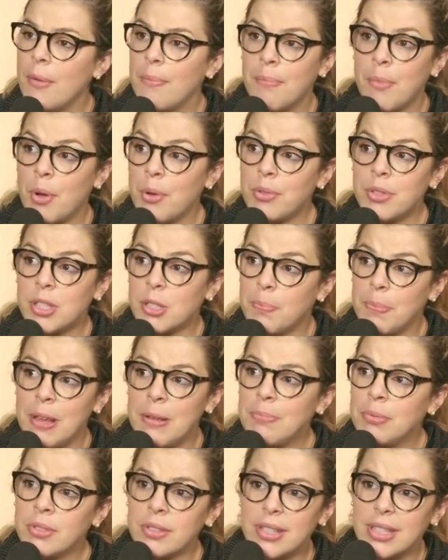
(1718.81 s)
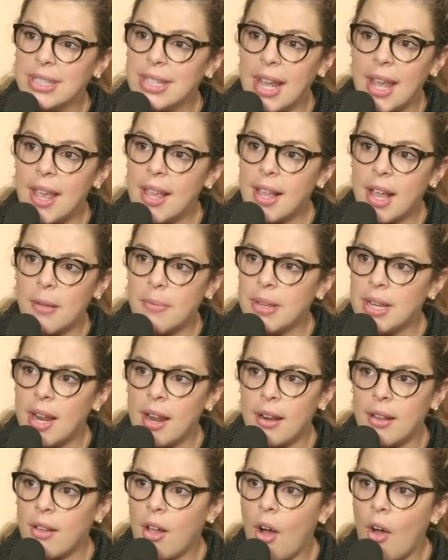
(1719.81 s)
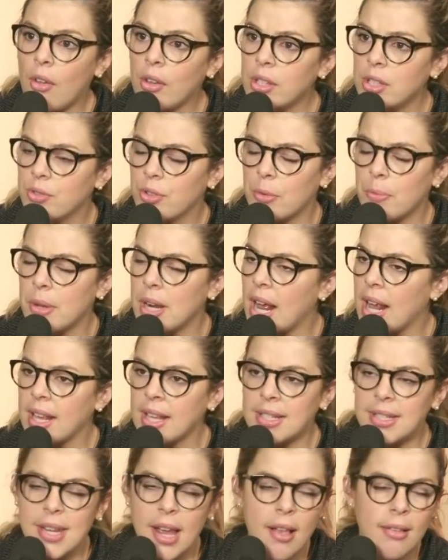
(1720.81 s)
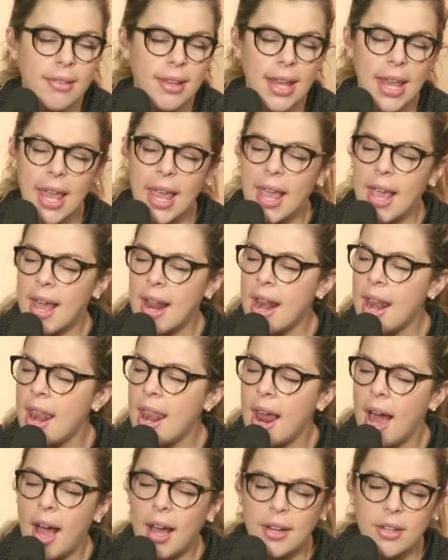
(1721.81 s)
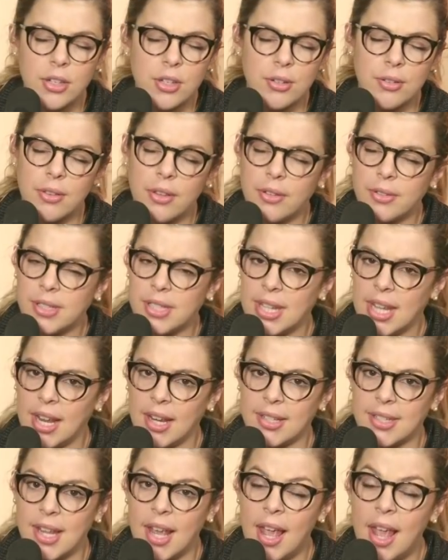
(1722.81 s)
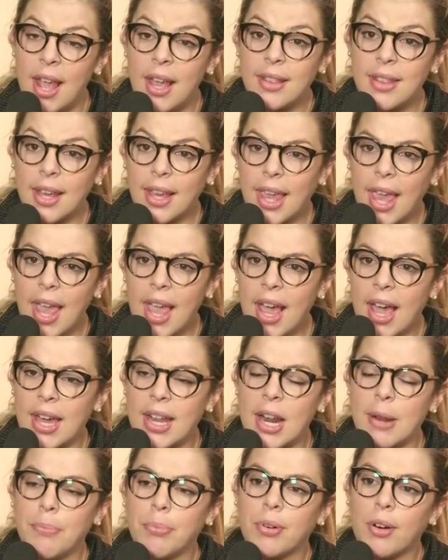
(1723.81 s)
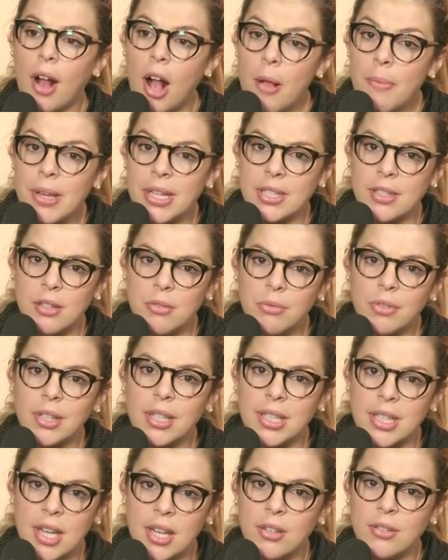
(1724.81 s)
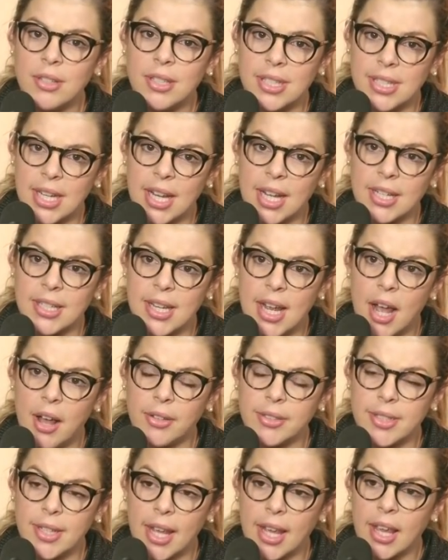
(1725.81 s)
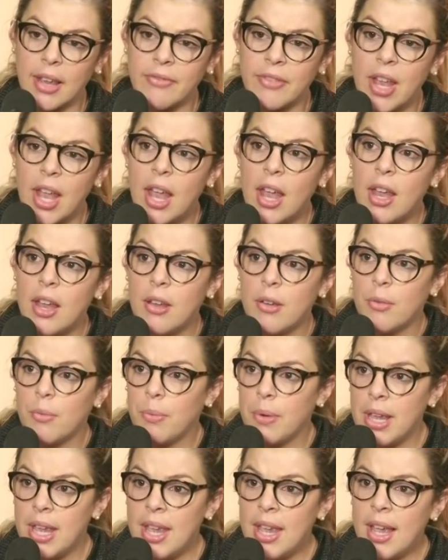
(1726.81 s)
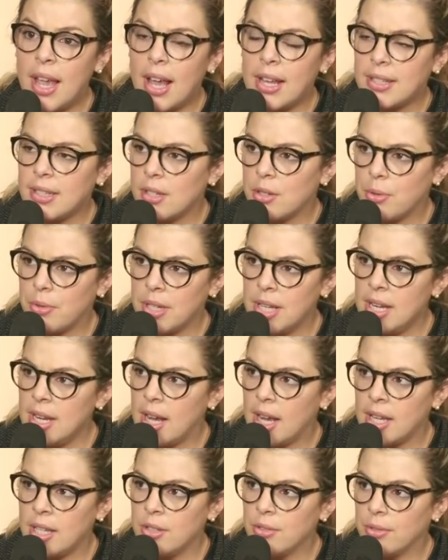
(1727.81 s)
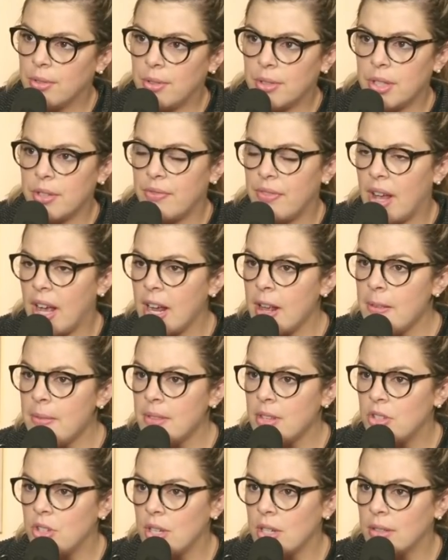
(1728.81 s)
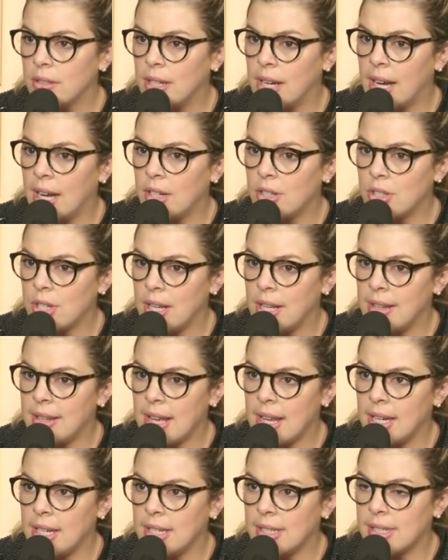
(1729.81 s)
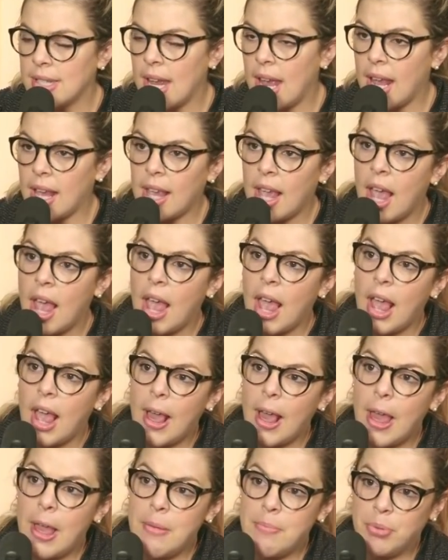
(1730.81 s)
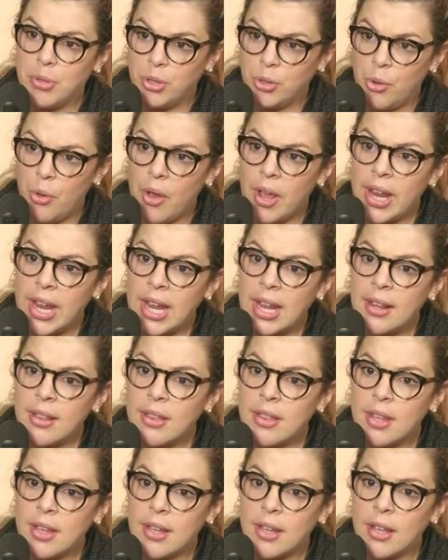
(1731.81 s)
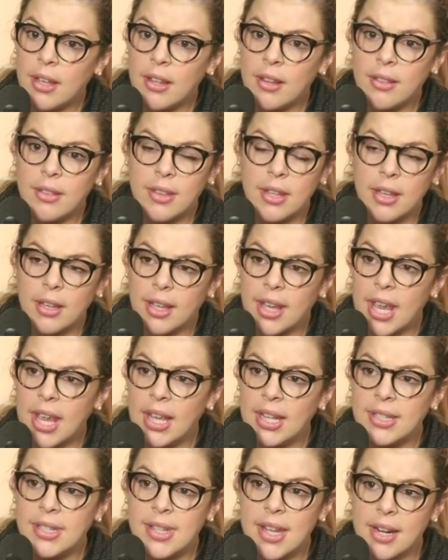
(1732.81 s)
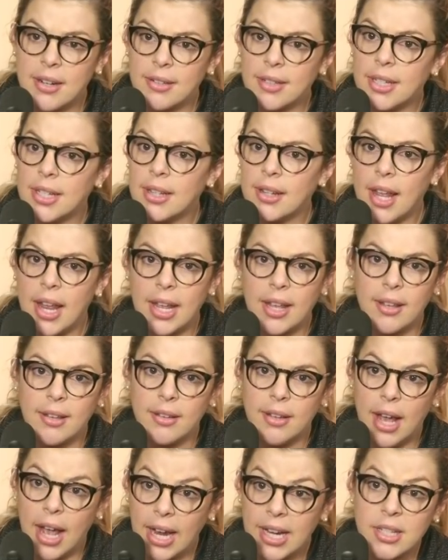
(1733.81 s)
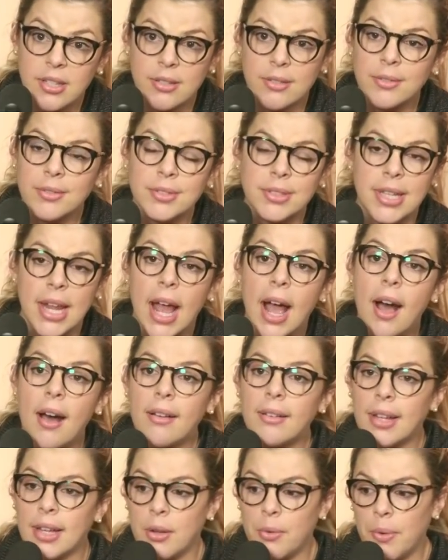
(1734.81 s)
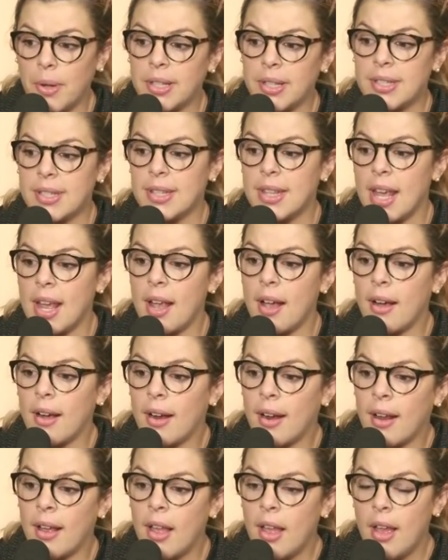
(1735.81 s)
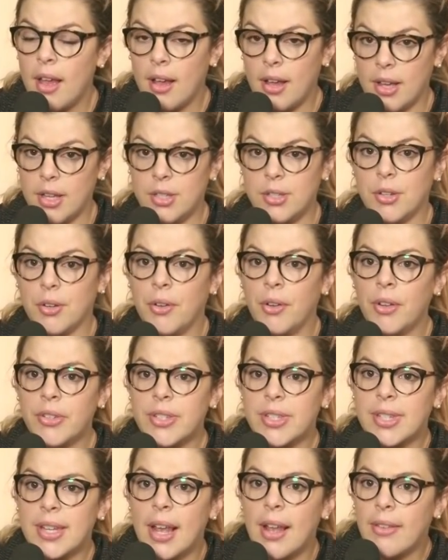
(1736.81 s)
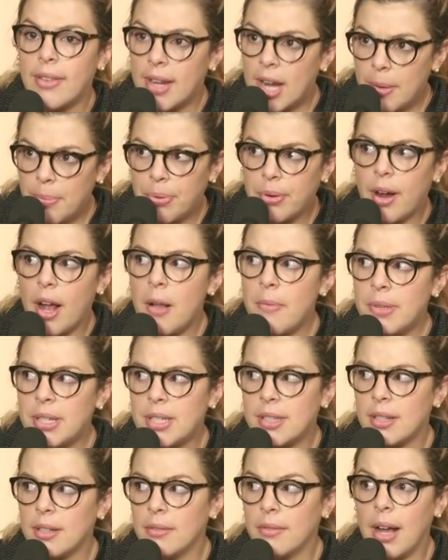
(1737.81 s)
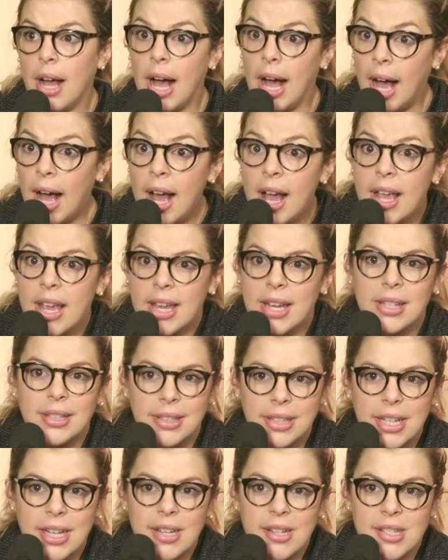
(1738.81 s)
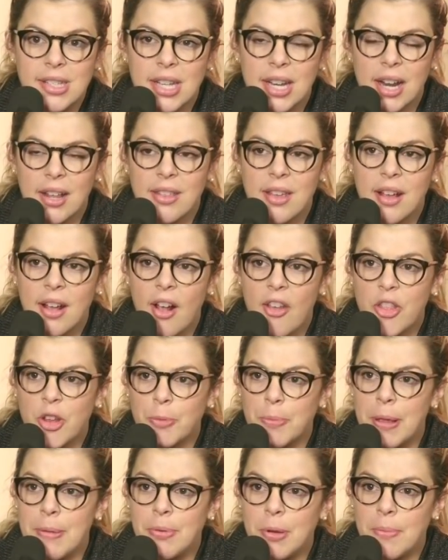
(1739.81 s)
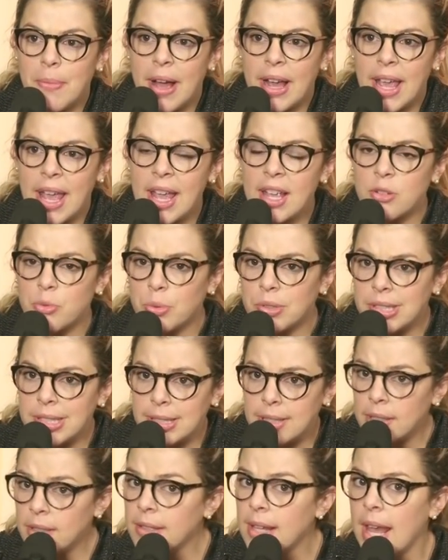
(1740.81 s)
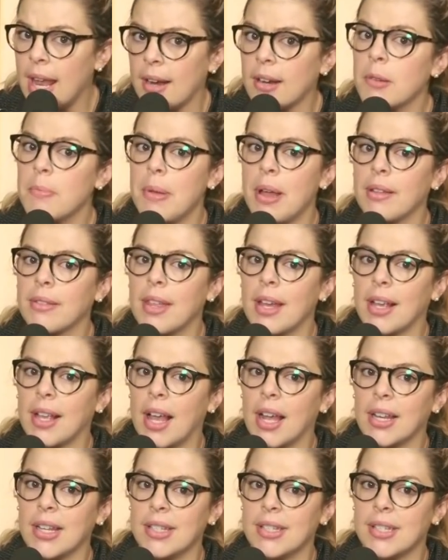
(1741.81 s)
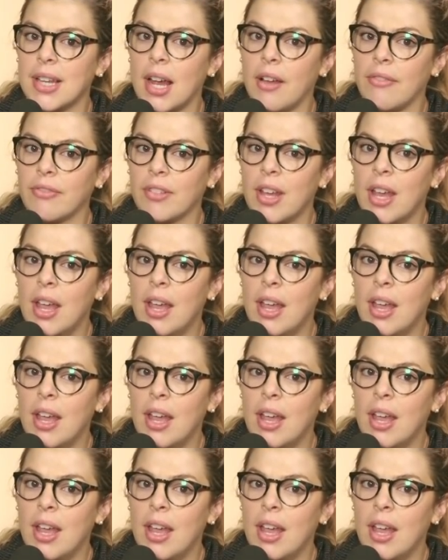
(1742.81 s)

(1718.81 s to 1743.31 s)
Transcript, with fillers: Most people today coming out of college, from what I can tell, cannot do those things. They can't. And I promise you will continue to stand out. Like if we as a 29-year-old, if I am the generation that is like employing the kids that are in like high school now, like once they are adults, then I promise you, I at least, and I think other people my age will still care about that kind of stuff.